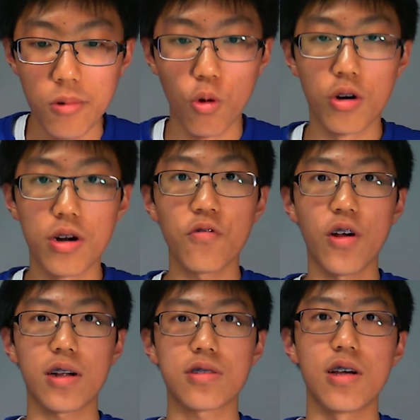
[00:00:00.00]
Or in
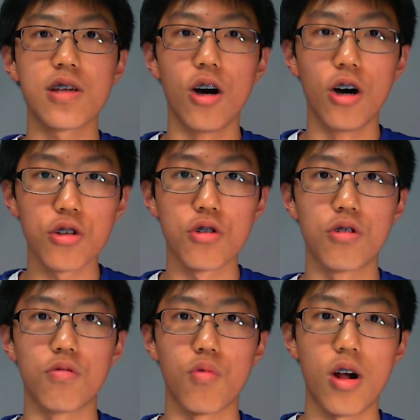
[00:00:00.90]
fact any
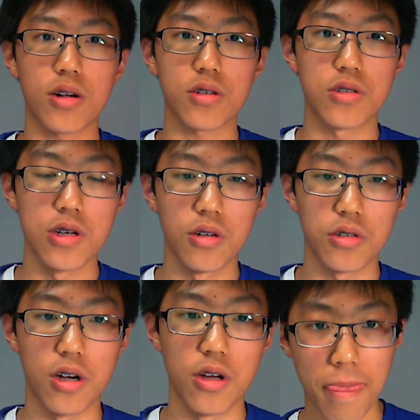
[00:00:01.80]
other Rock Steel
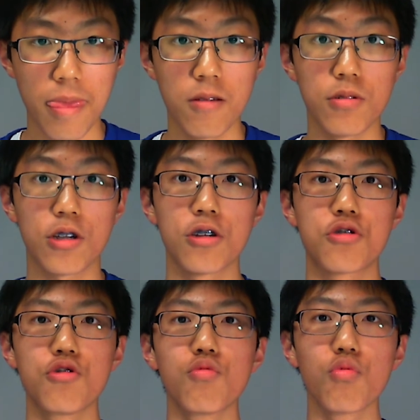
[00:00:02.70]
type. Because
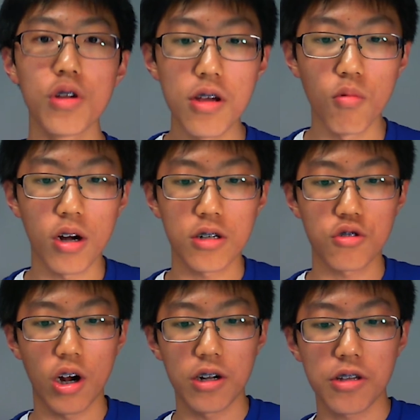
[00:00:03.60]
you really want to
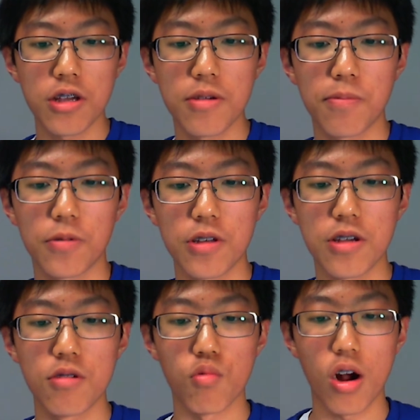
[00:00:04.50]
try to keep
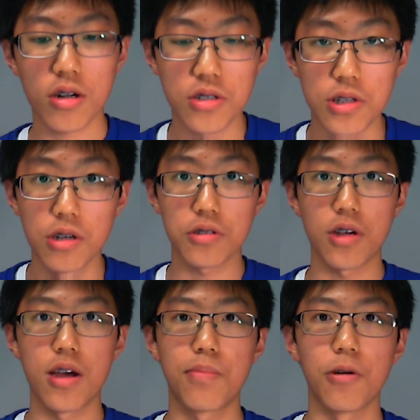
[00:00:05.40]
the Rock Steel
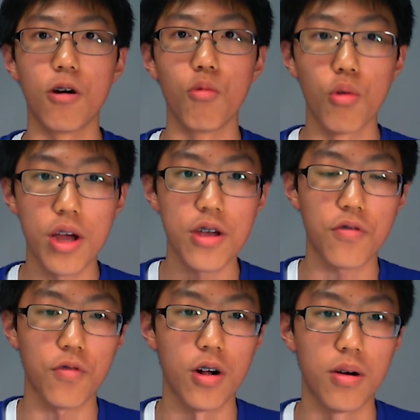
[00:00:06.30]
type away
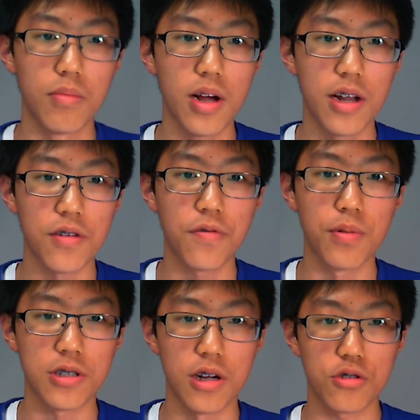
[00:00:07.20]
from any
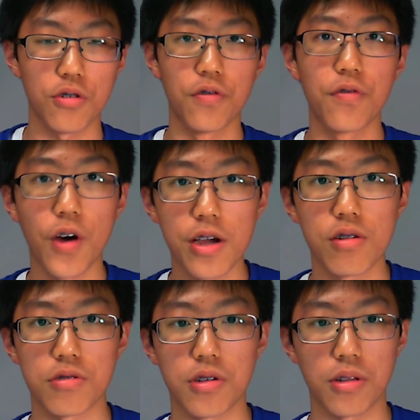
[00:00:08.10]
potential
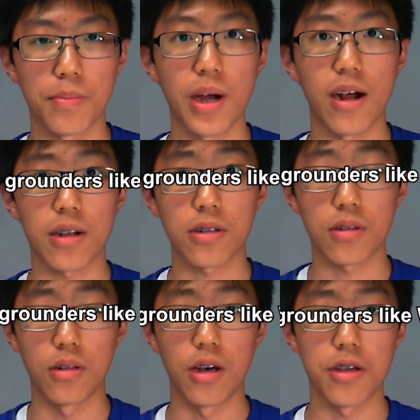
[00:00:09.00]
fighters at the back.
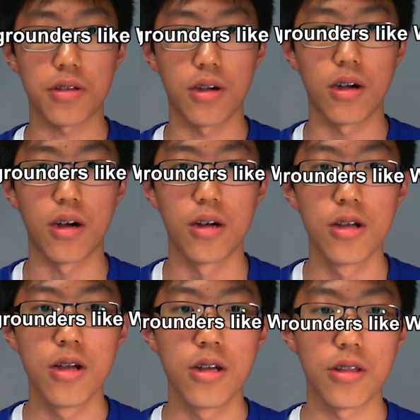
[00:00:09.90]
Like that
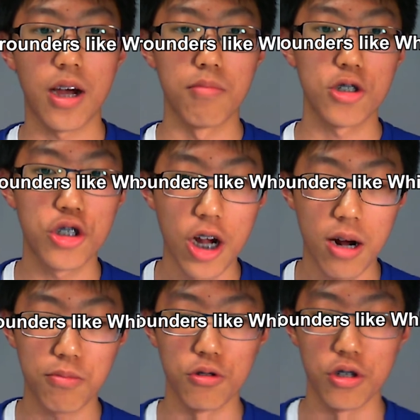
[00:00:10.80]

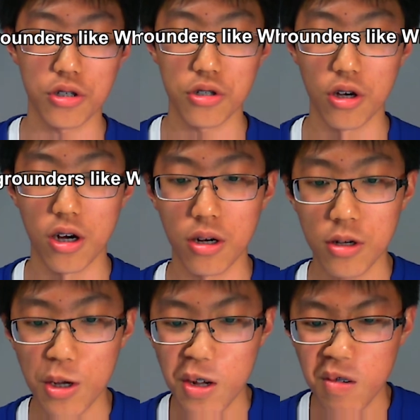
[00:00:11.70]
Machamp you just saw.
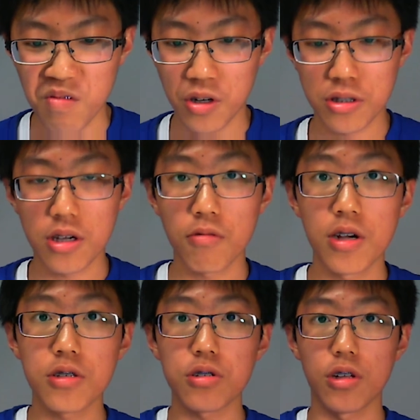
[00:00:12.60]
But
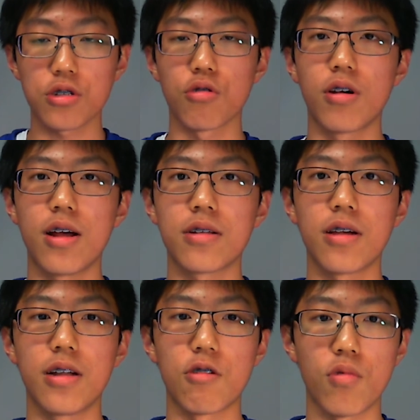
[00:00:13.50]
anyways, let's go ahead and
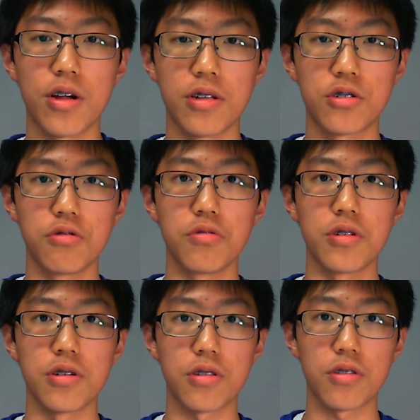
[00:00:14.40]
get right into
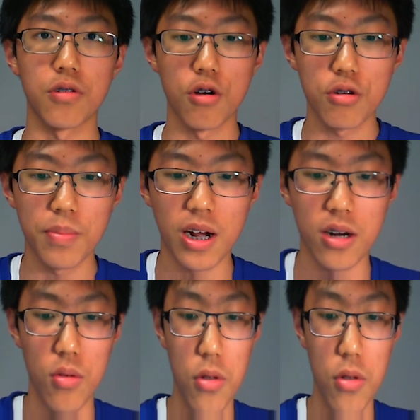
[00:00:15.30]
the third battle.